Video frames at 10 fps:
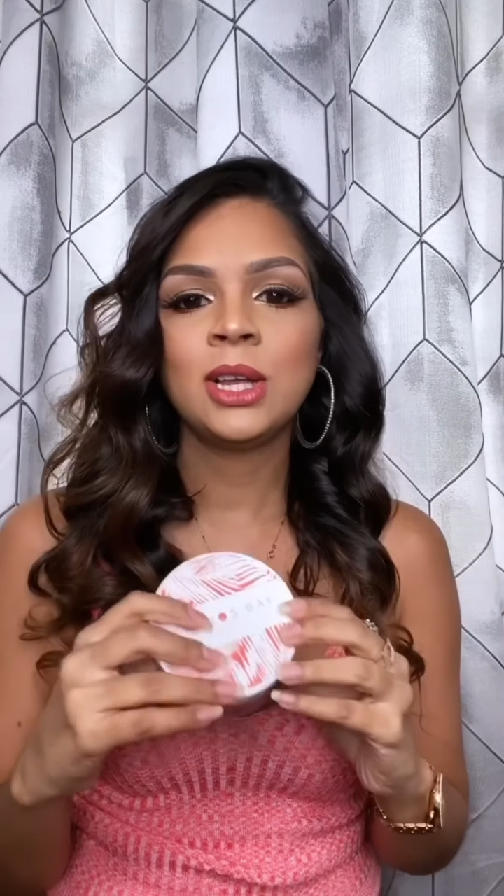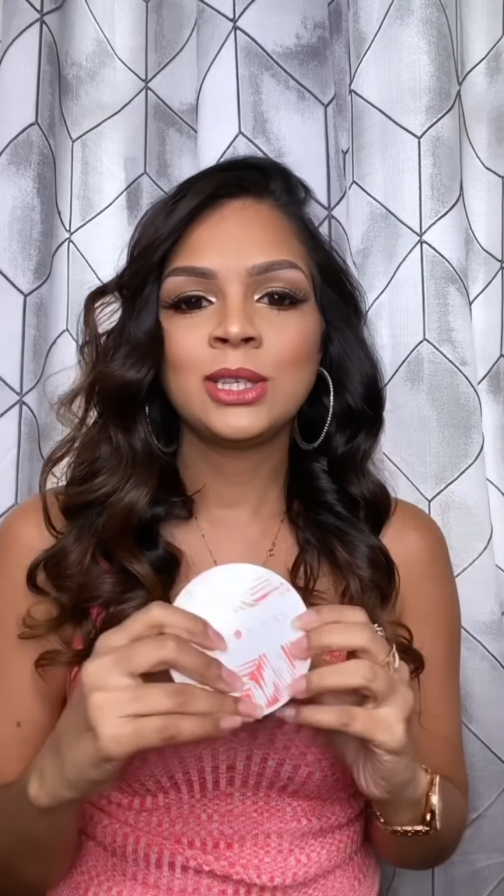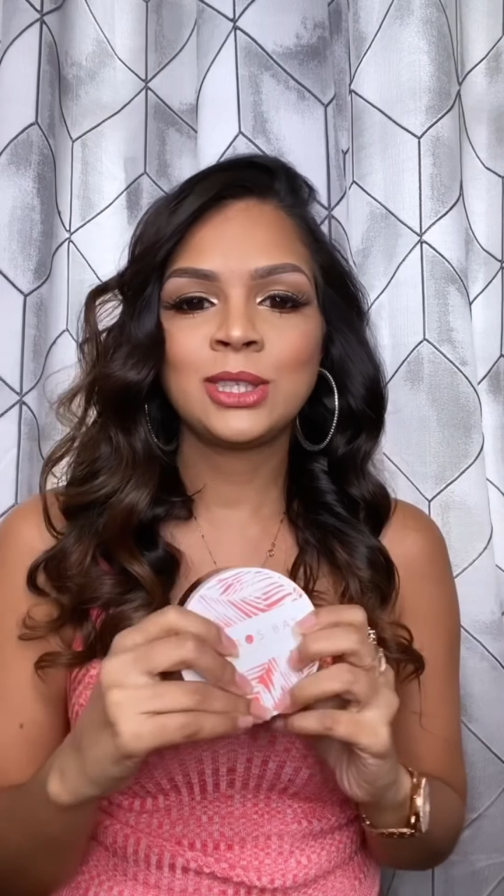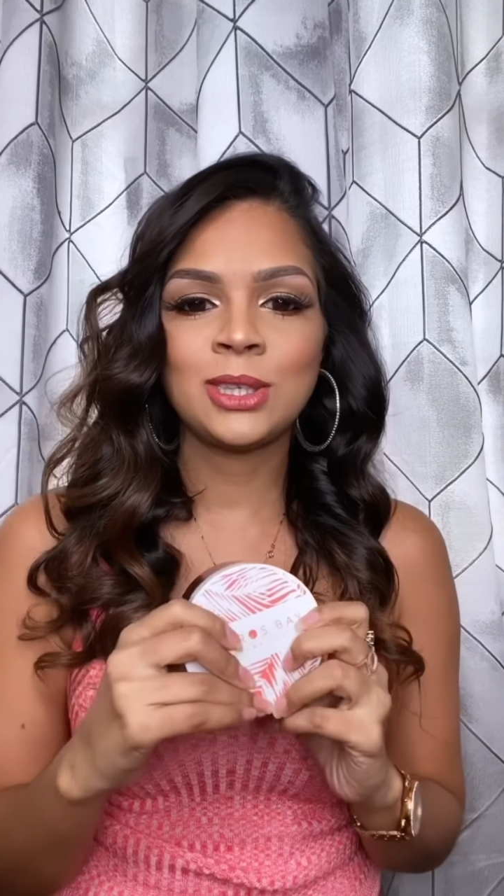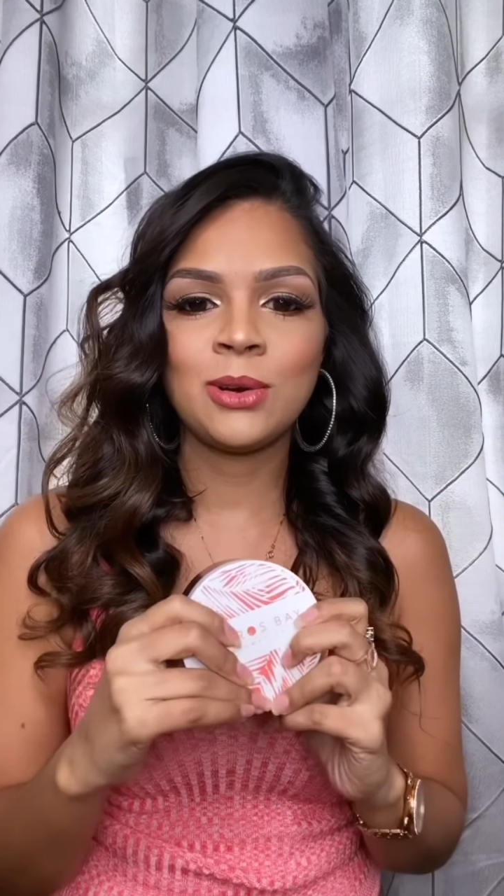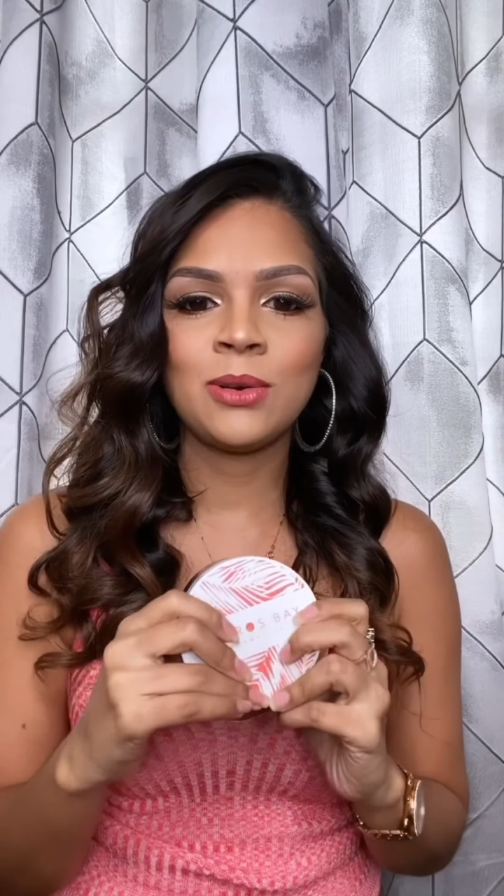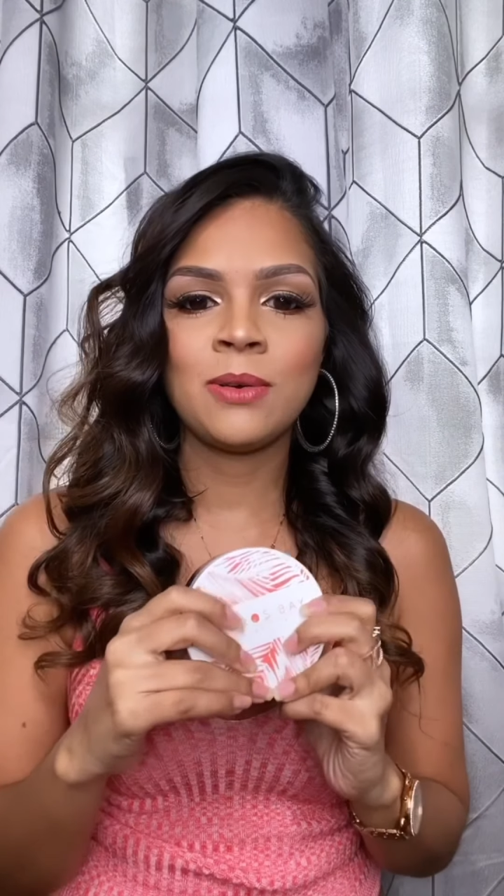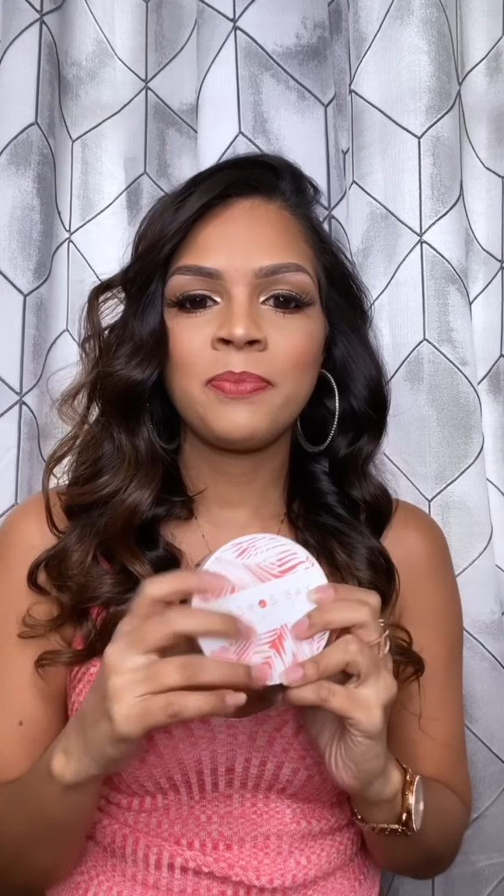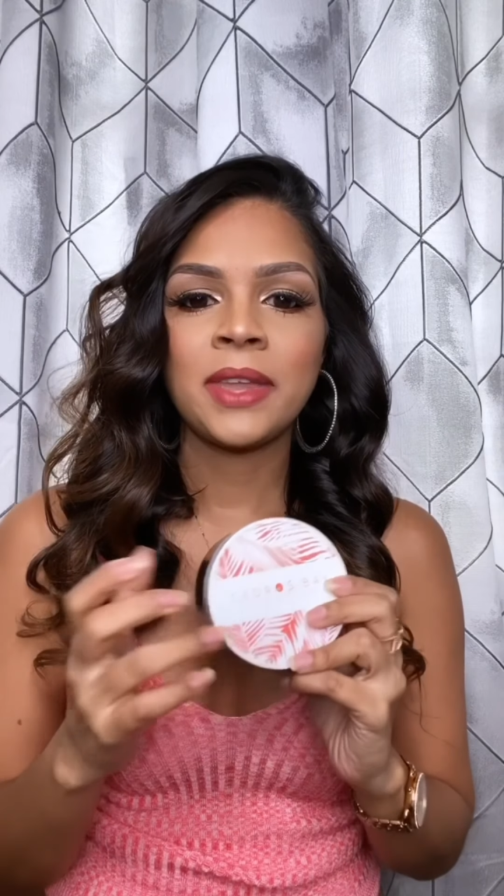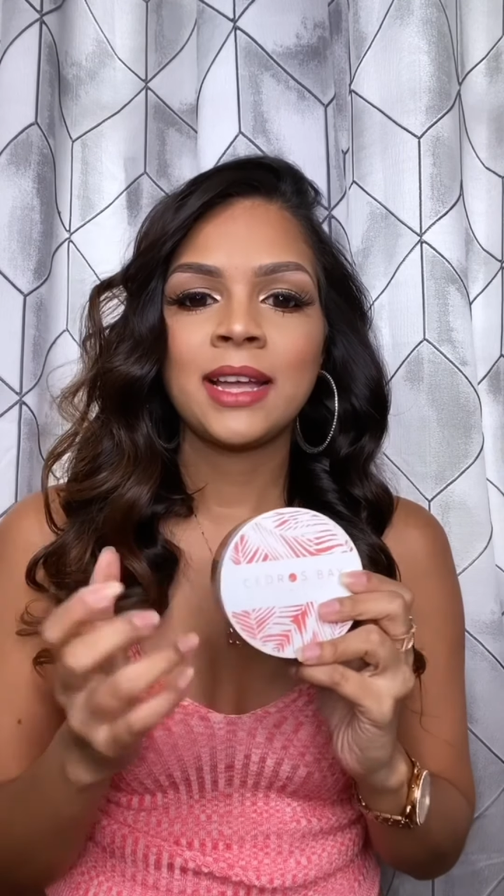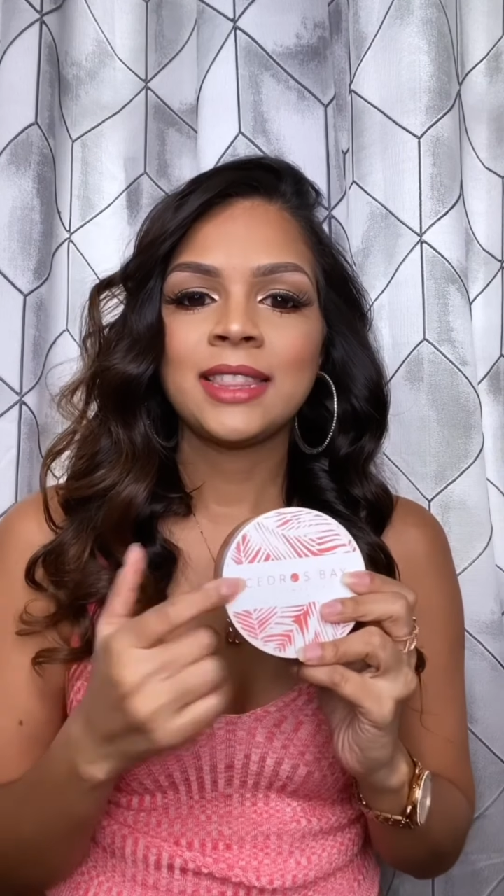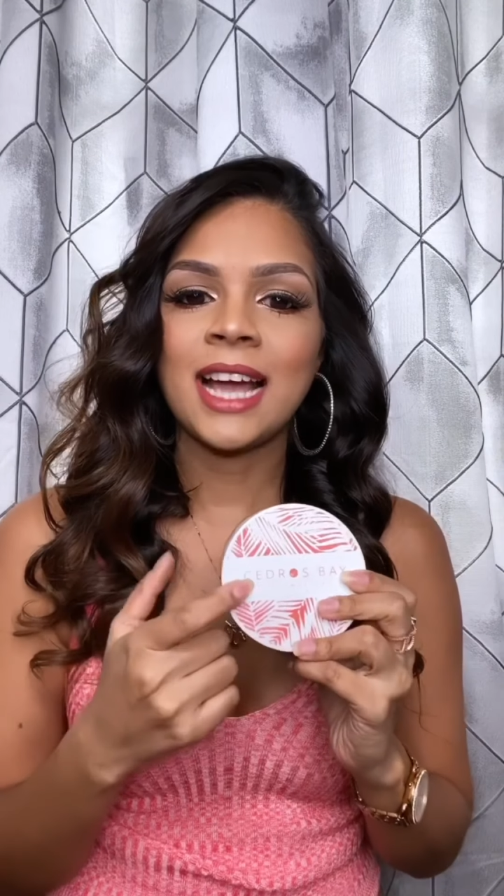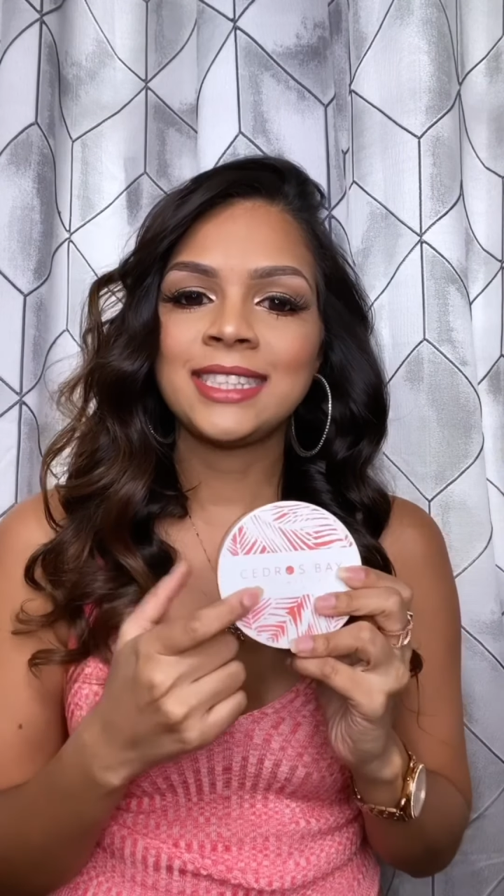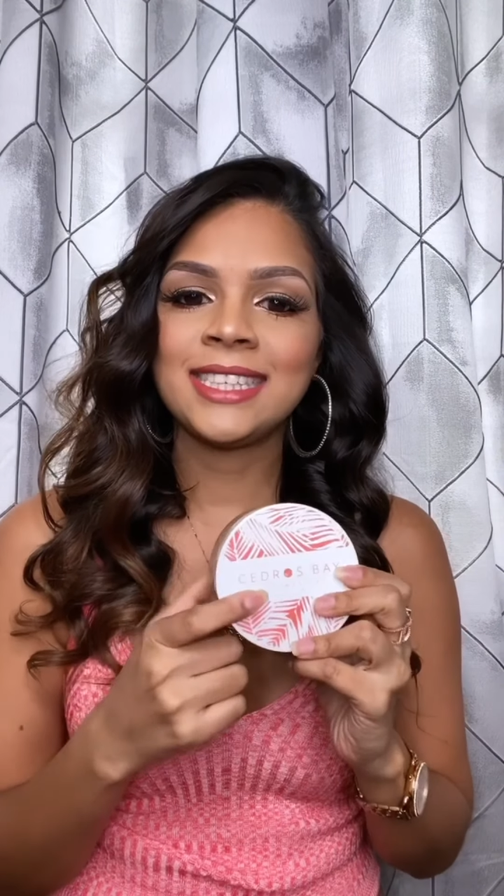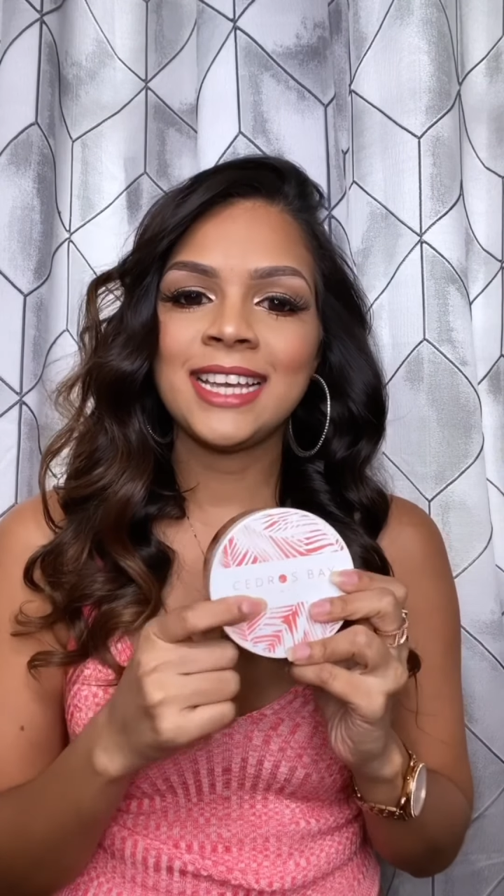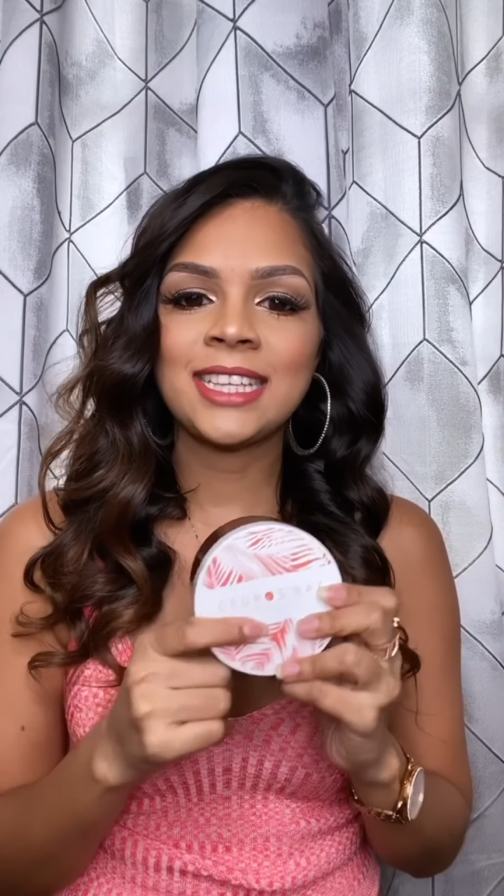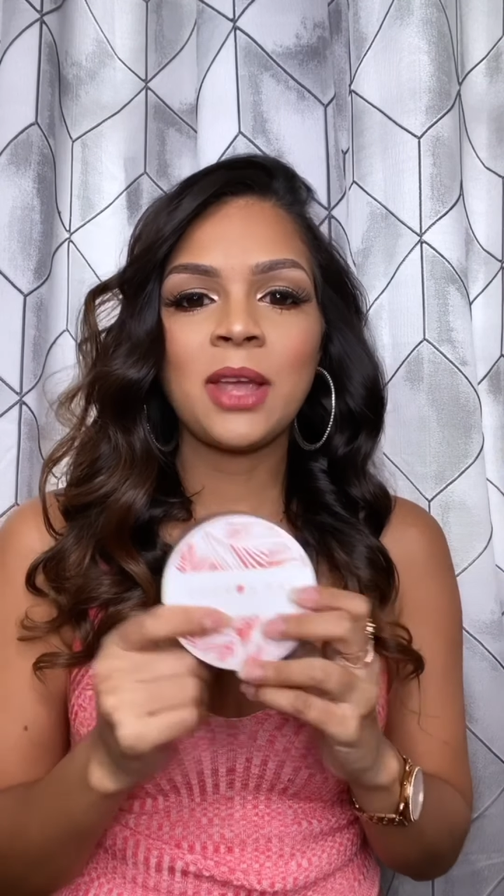So that's it.